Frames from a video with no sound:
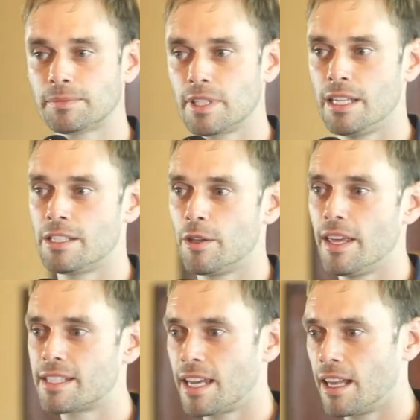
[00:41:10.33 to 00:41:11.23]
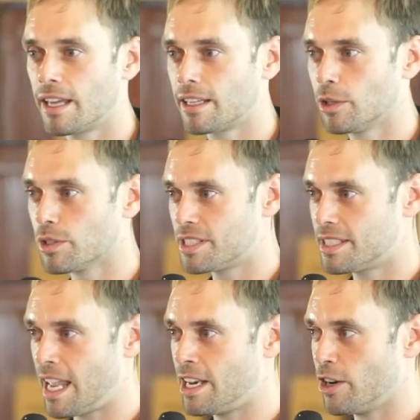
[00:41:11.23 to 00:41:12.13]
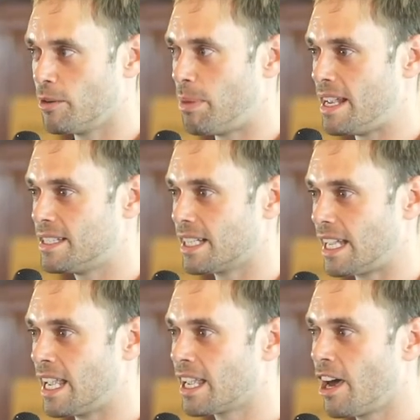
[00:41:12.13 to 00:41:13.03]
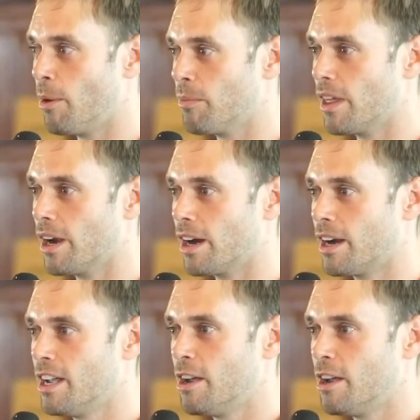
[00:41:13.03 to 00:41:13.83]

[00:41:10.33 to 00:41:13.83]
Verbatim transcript: And so that's kind of like a little standard basic income there,